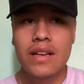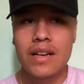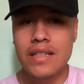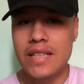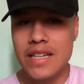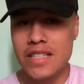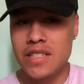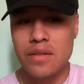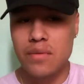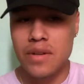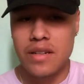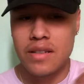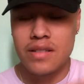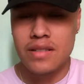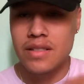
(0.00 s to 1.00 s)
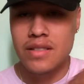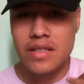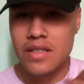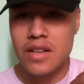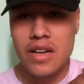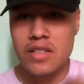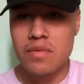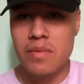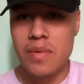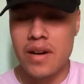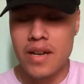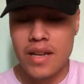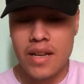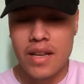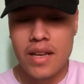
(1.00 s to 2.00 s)
Because I just didn't want to talk to him
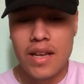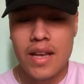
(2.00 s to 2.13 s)
about it.